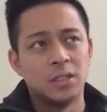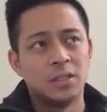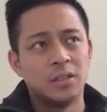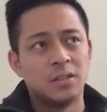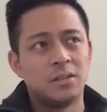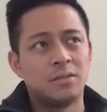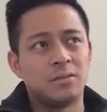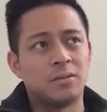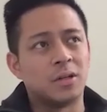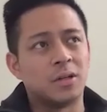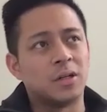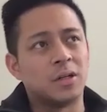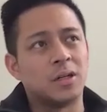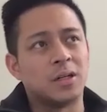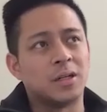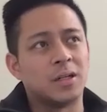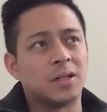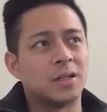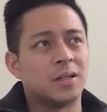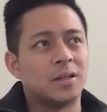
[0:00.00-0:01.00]
mm-hmm.
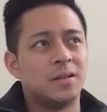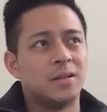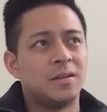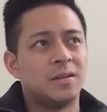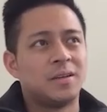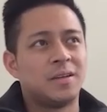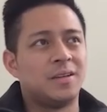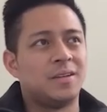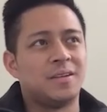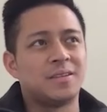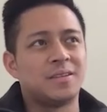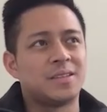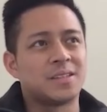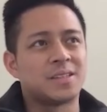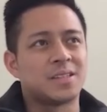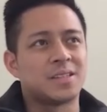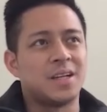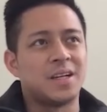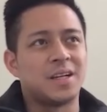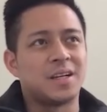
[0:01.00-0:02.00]
where you know,
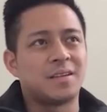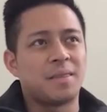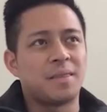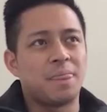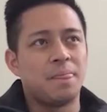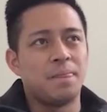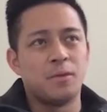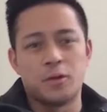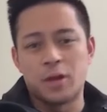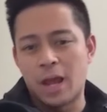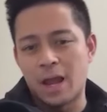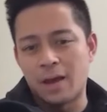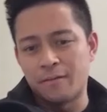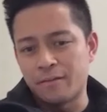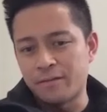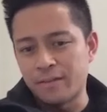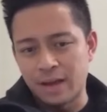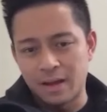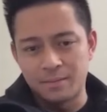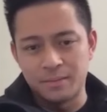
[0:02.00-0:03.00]
just like, do they have
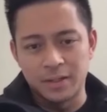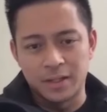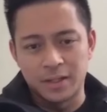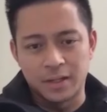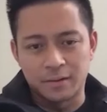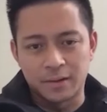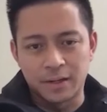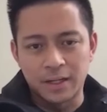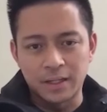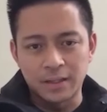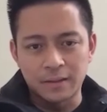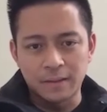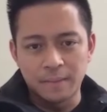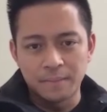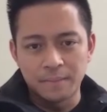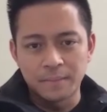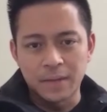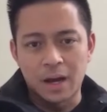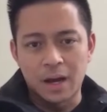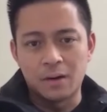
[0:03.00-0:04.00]
a family, right?
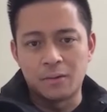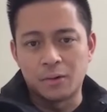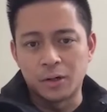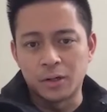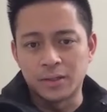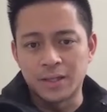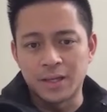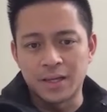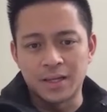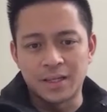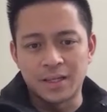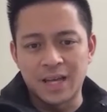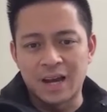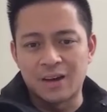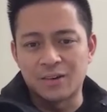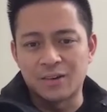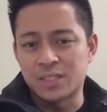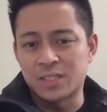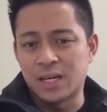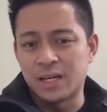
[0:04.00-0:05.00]
How are they
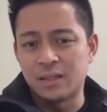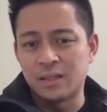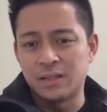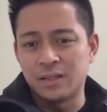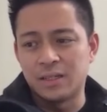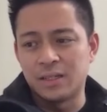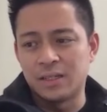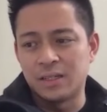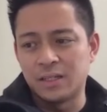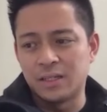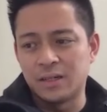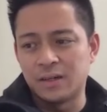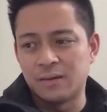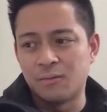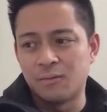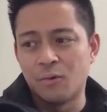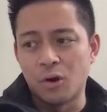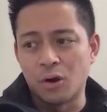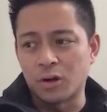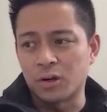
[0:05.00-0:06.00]
outside uh,
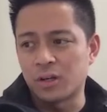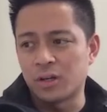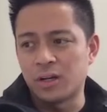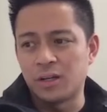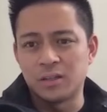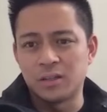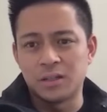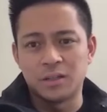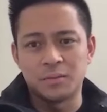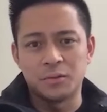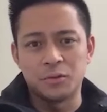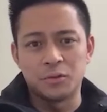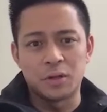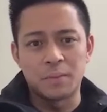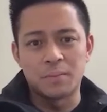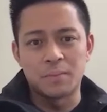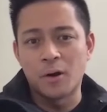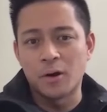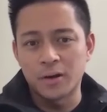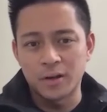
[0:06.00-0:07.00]
work? Do
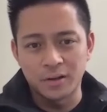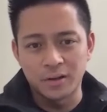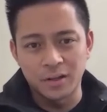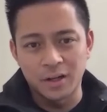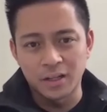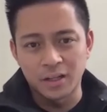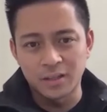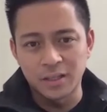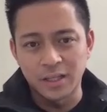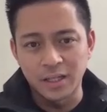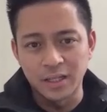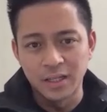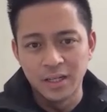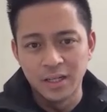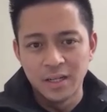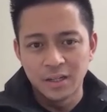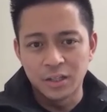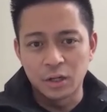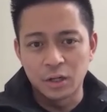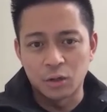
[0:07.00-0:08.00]
they party a lot? Like
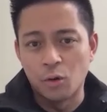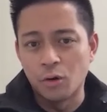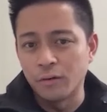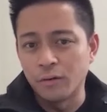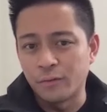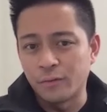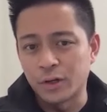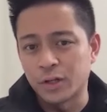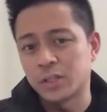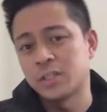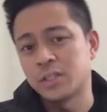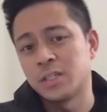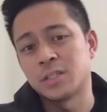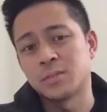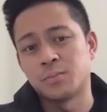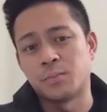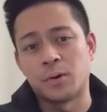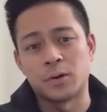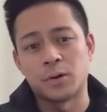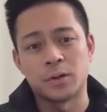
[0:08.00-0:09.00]
the core, what is
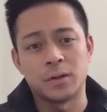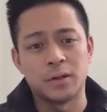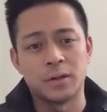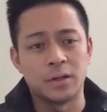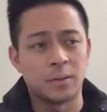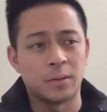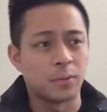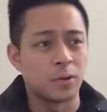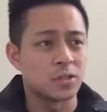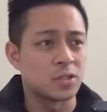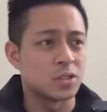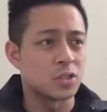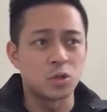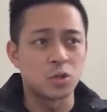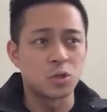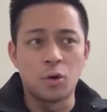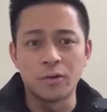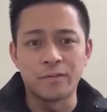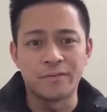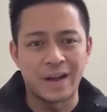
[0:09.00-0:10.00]
this part of a person's
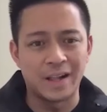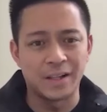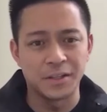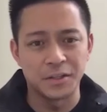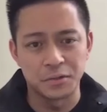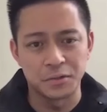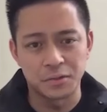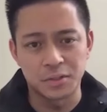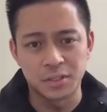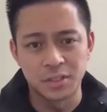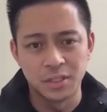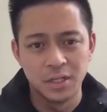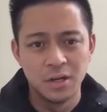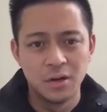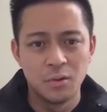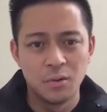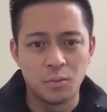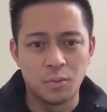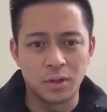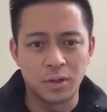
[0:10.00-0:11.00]
core values?
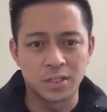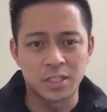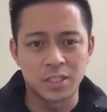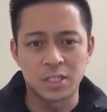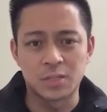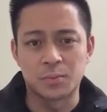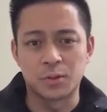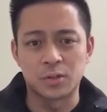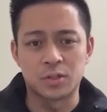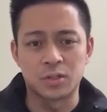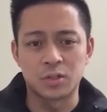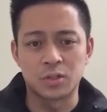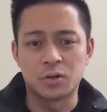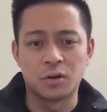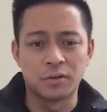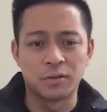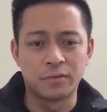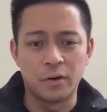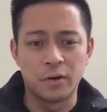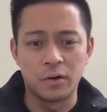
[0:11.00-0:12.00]
What is this person's
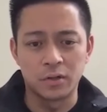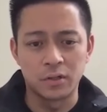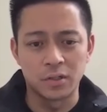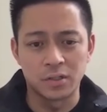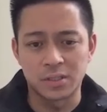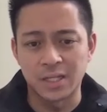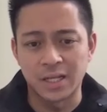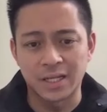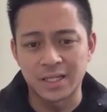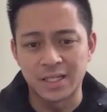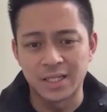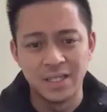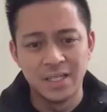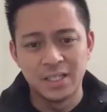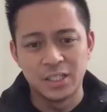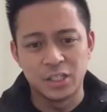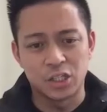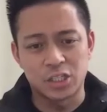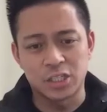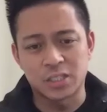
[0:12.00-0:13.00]
core focus? Like,
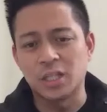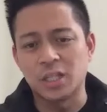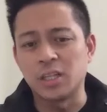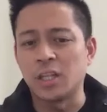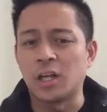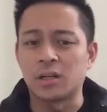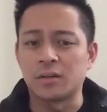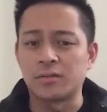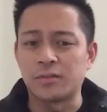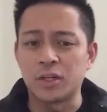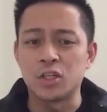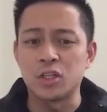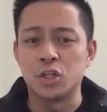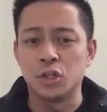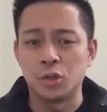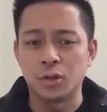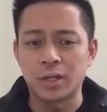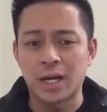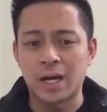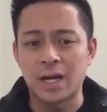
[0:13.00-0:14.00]
there's just a lot of things
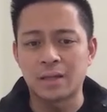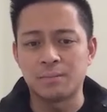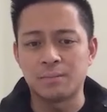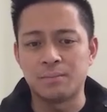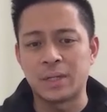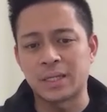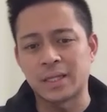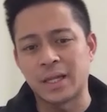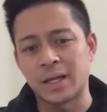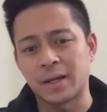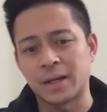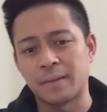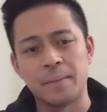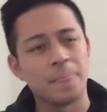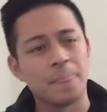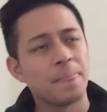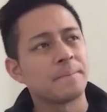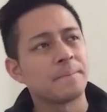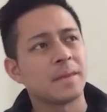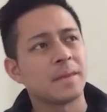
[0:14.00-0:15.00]
you look at, but like
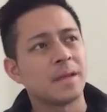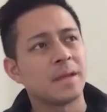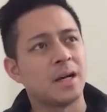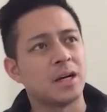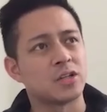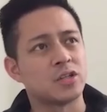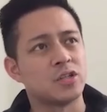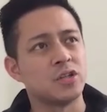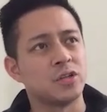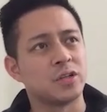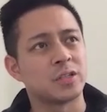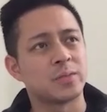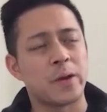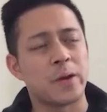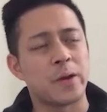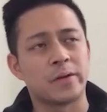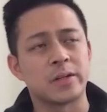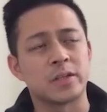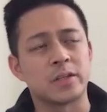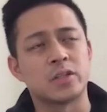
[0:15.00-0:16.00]
as you
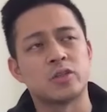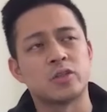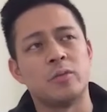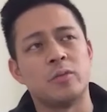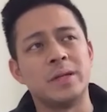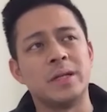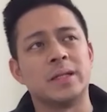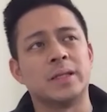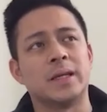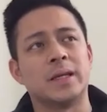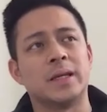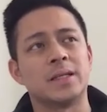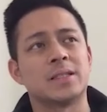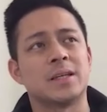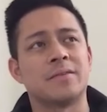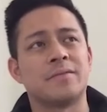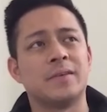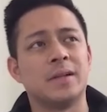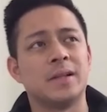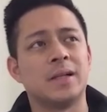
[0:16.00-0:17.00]
experience so many things,
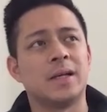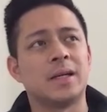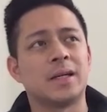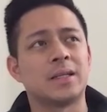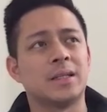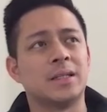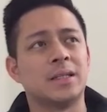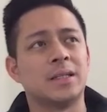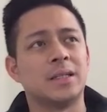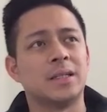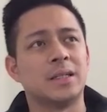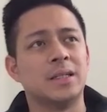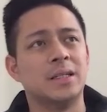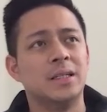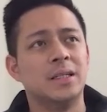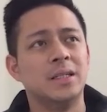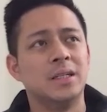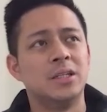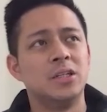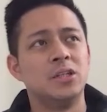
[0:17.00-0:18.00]
I feel like
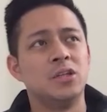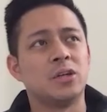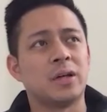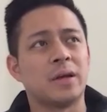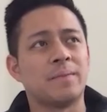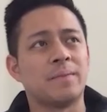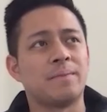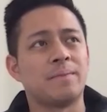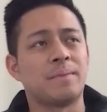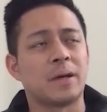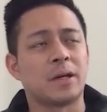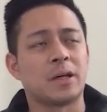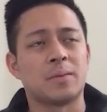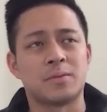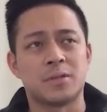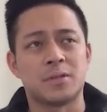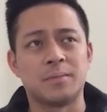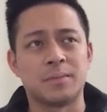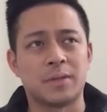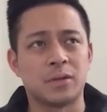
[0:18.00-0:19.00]
you can pick
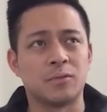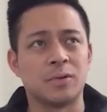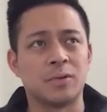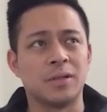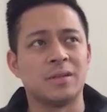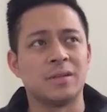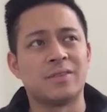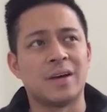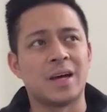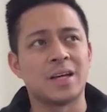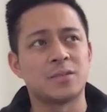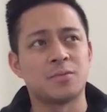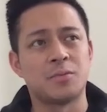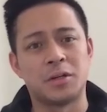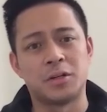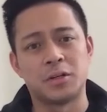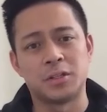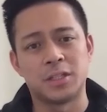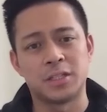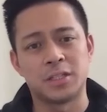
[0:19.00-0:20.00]
up something really fast
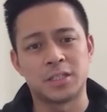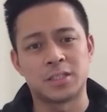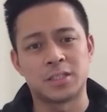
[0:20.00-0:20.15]
whether this